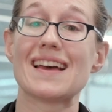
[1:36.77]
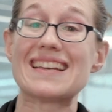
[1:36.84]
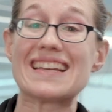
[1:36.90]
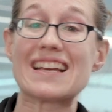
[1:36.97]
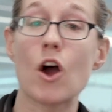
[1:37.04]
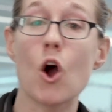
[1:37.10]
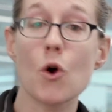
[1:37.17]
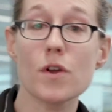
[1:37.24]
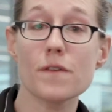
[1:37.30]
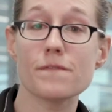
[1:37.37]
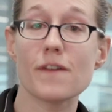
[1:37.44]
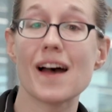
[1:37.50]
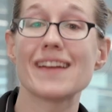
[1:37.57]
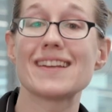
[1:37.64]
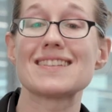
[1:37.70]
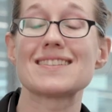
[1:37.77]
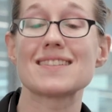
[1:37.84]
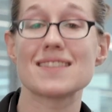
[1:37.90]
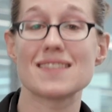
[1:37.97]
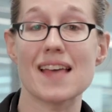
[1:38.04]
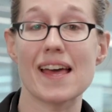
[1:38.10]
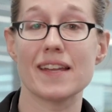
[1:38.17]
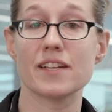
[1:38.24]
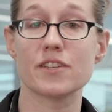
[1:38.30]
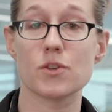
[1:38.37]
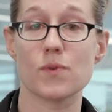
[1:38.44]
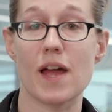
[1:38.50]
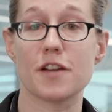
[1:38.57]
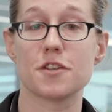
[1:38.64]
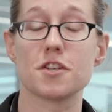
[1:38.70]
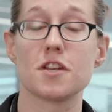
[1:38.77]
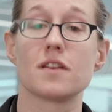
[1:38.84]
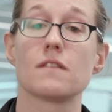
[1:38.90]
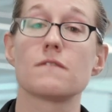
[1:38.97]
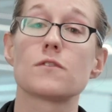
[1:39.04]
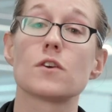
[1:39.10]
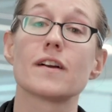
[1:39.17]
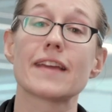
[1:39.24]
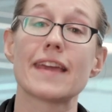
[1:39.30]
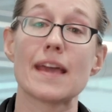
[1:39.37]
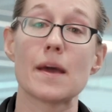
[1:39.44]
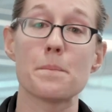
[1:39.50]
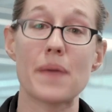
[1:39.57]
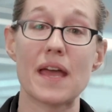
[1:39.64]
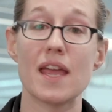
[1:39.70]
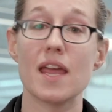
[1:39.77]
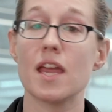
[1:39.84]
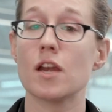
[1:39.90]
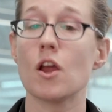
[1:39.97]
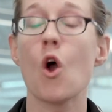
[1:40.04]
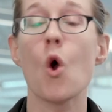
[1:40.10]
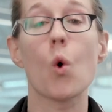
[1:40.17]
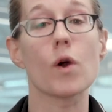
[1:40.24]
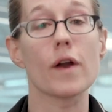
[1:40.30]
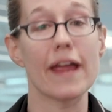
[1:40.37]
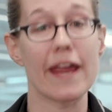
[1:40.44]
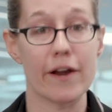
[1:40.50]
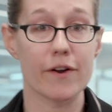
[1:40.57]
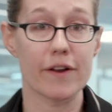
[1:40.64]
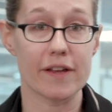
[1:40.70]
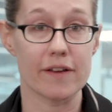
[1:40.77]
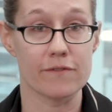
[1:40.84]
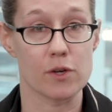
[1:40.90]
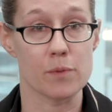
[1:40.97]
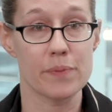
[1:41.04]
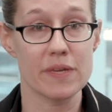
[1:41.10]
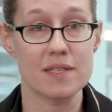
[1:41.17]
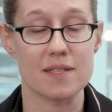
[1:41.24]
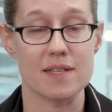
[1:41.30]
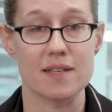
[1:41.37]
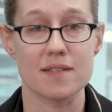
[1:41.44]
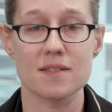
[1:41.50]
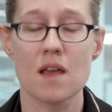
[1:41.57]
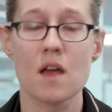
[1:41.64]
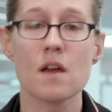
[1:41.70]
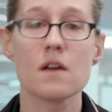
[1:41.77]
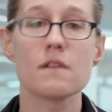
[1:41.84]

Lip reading: a codified aesthetic direction for a campaign or area of your business